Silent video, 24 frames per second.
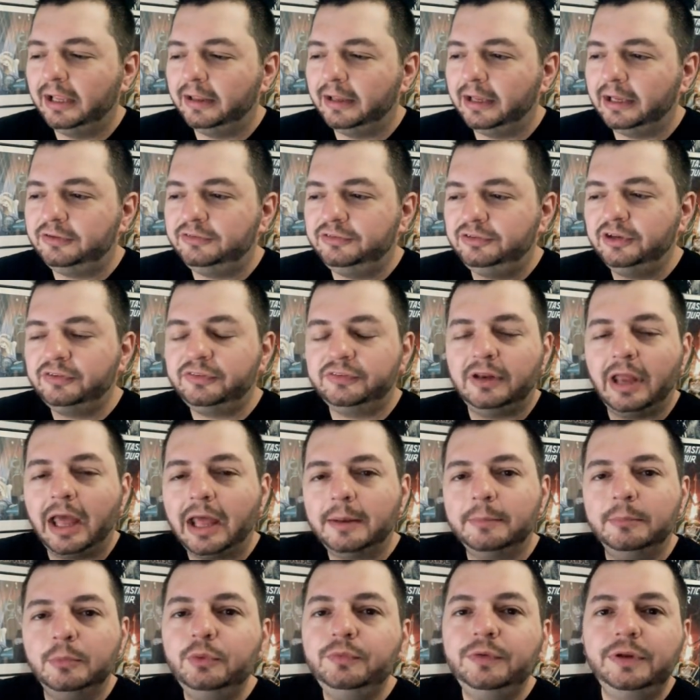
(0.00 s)
It's just not
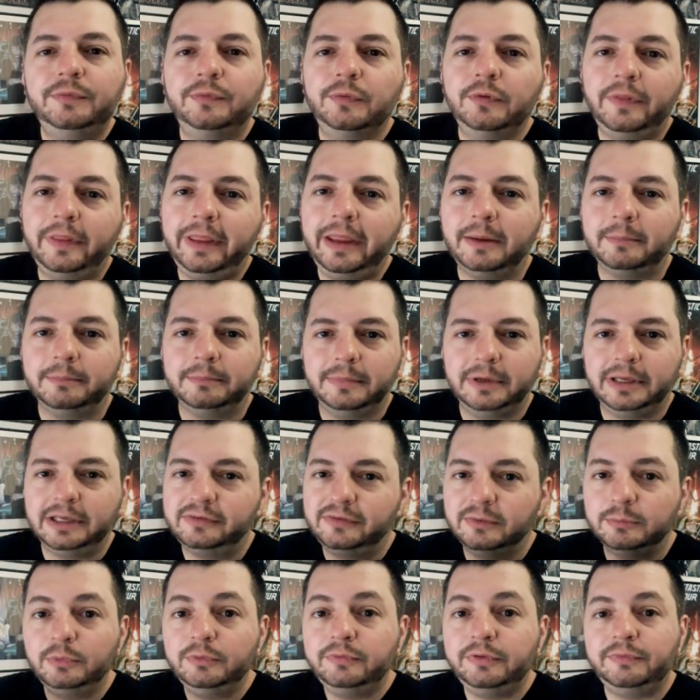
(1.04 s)
a movie for them. It's
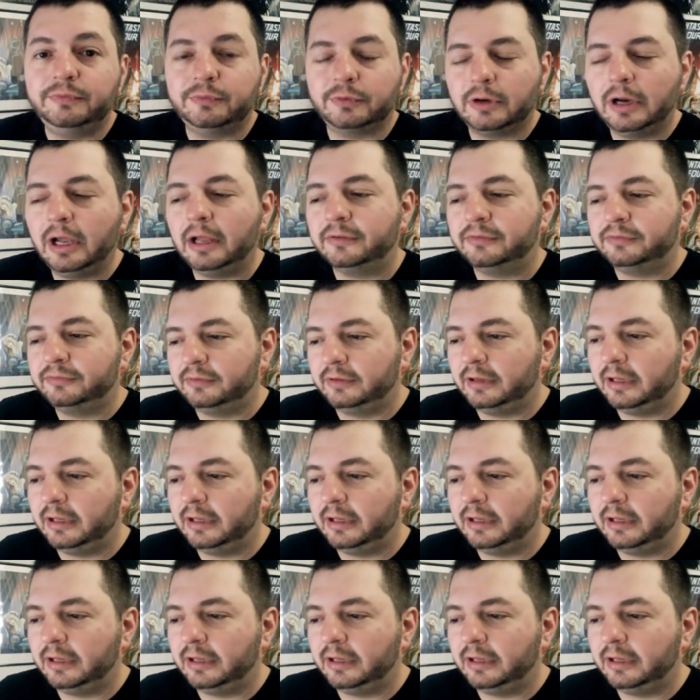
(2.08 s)
a movie for us.